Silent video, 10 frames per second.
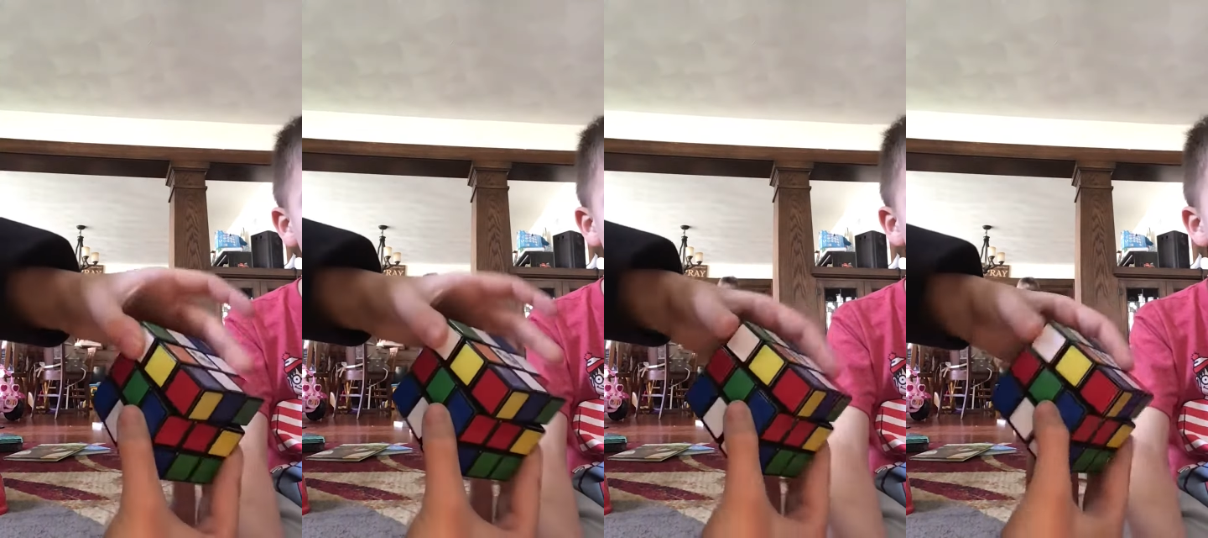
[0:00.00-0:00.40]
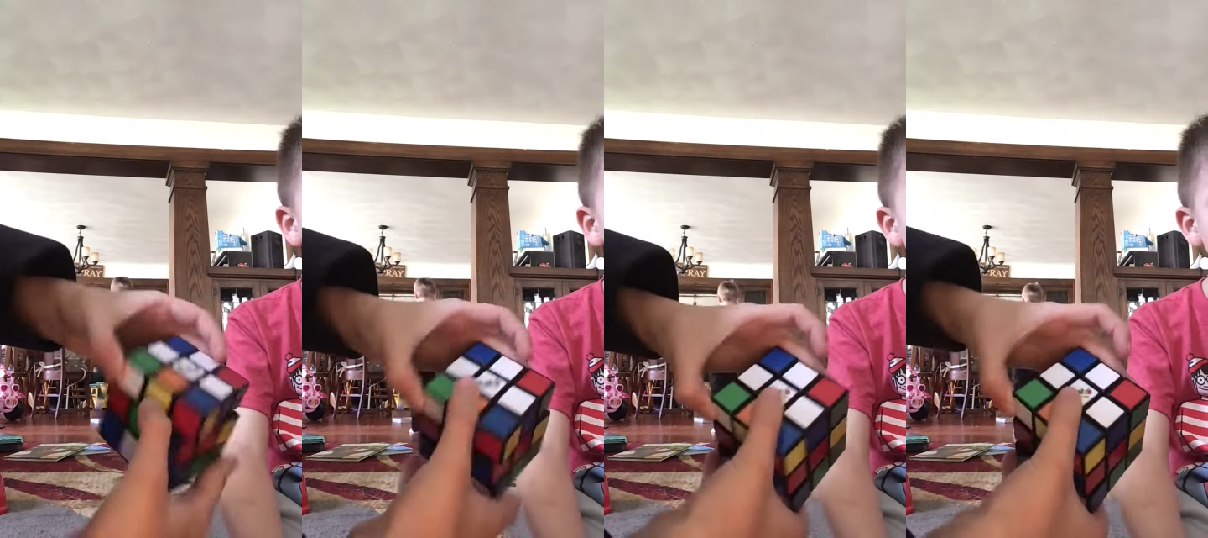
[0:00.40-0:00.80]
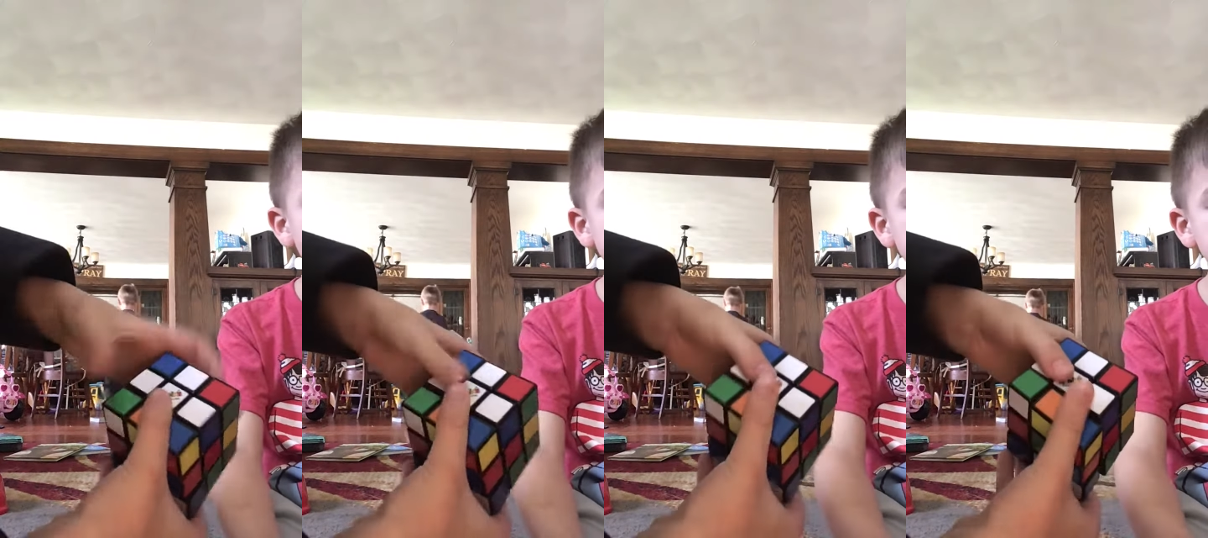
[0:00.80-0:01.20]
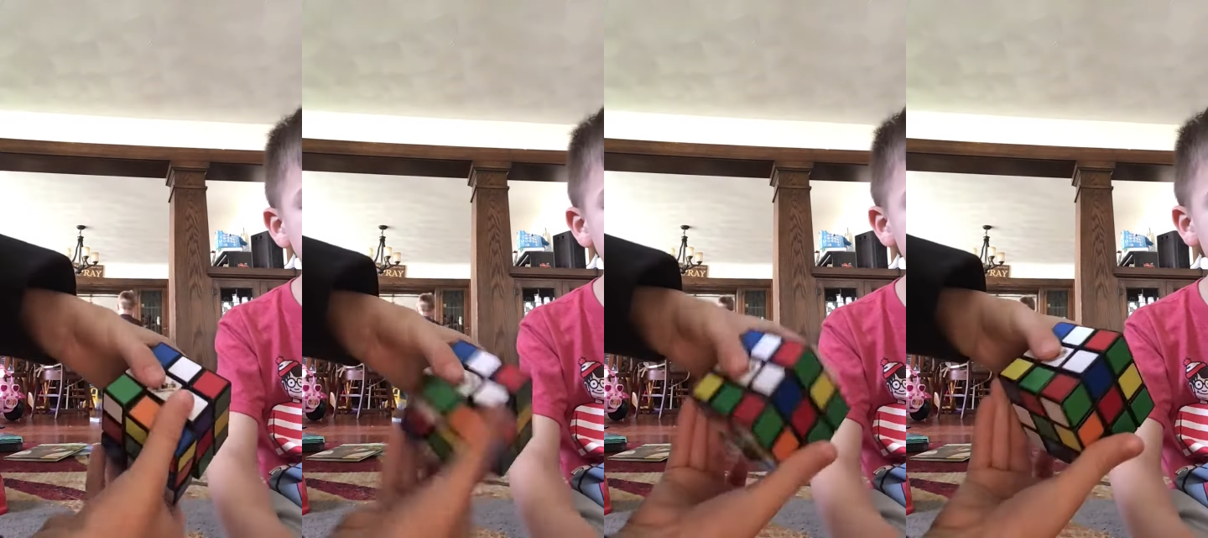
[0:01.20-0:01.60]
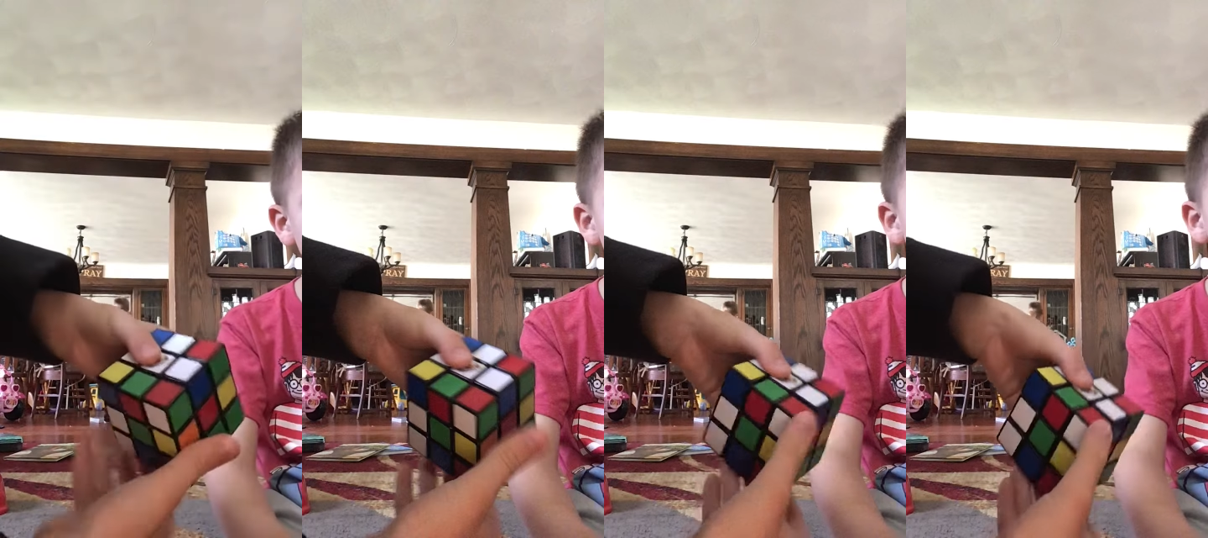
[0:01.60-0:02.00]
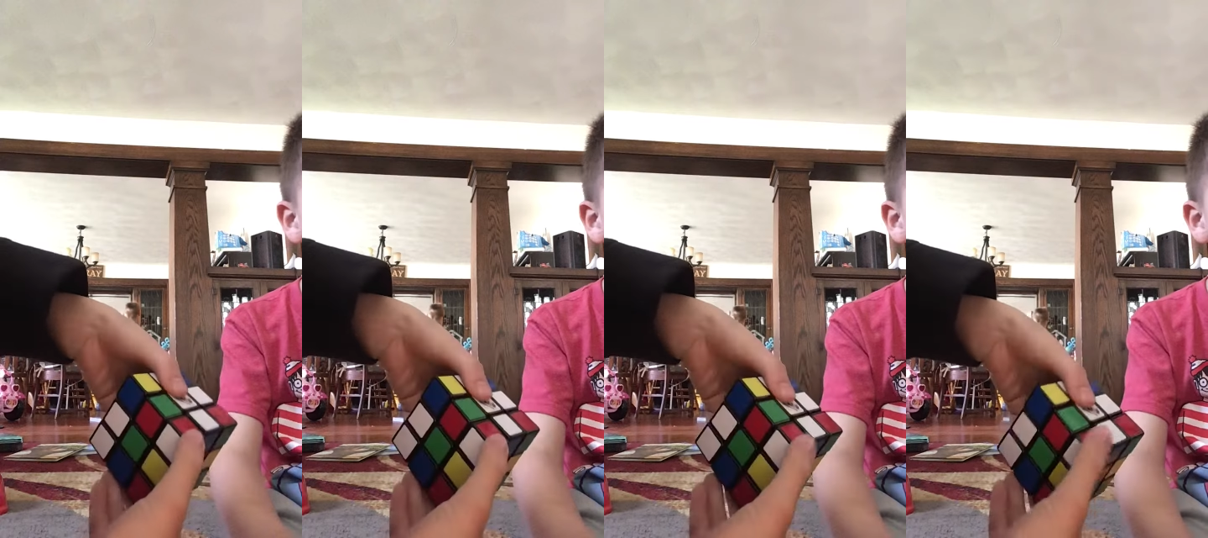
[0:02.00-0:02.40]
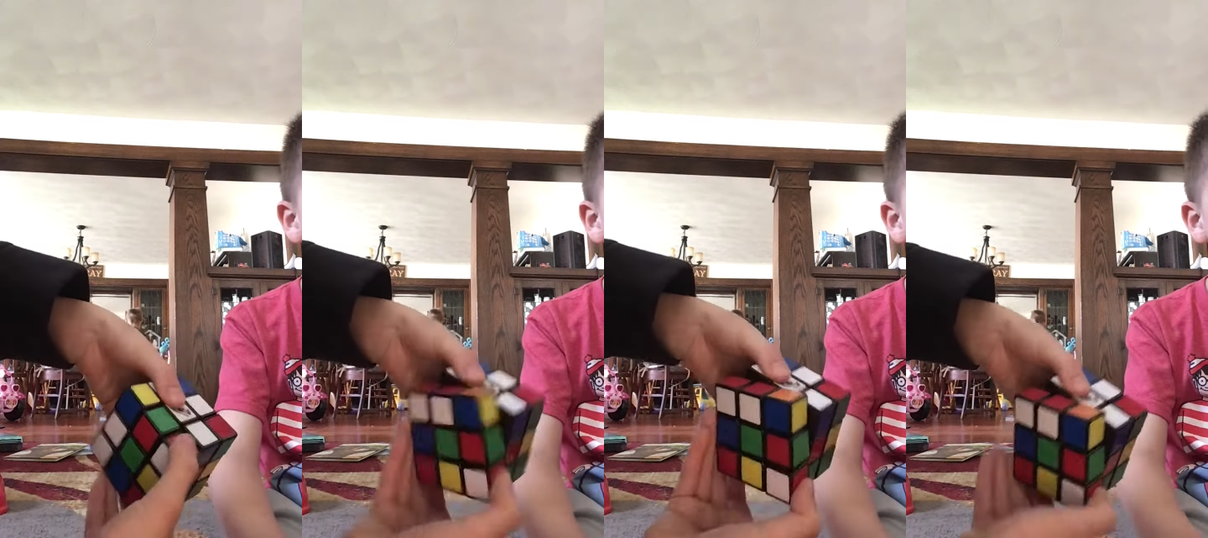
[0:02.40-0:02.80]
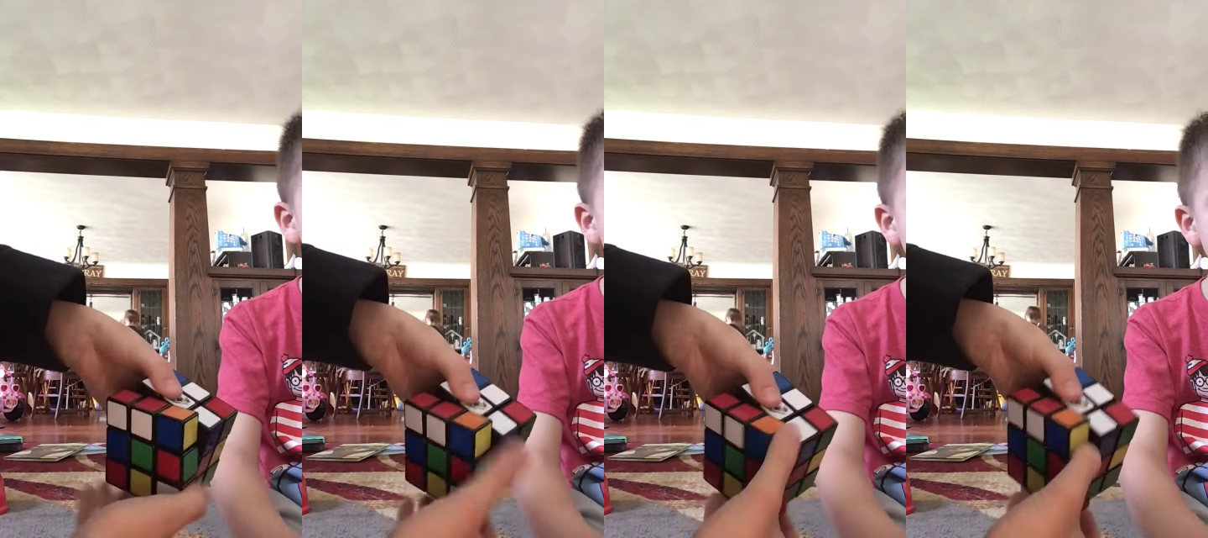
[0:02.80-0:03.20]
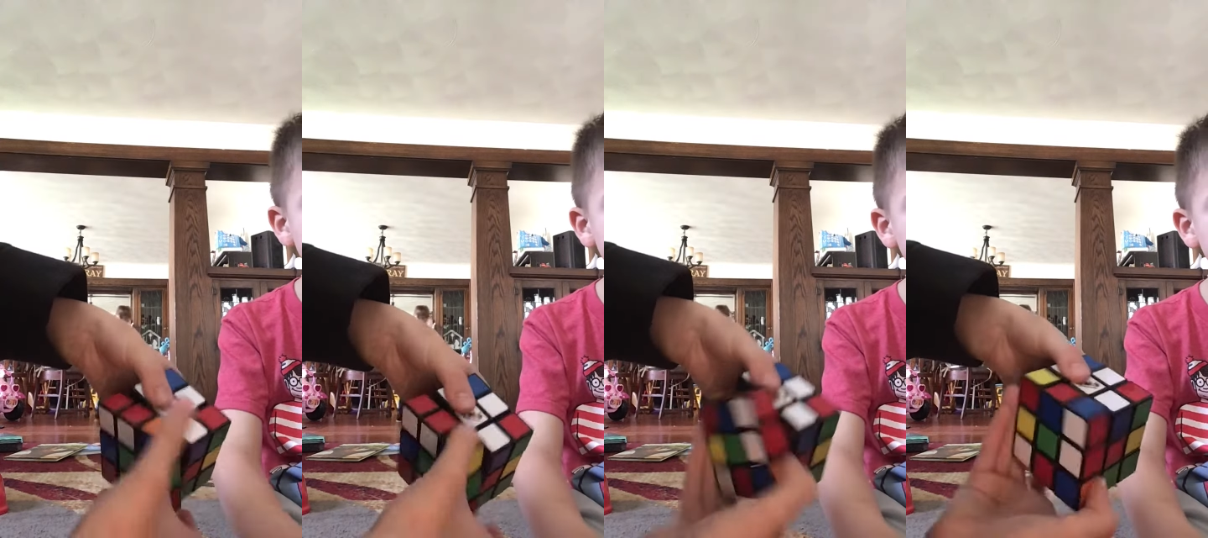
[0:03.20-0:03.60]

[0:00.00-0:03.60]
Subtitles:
Nobody's mouth can be seen.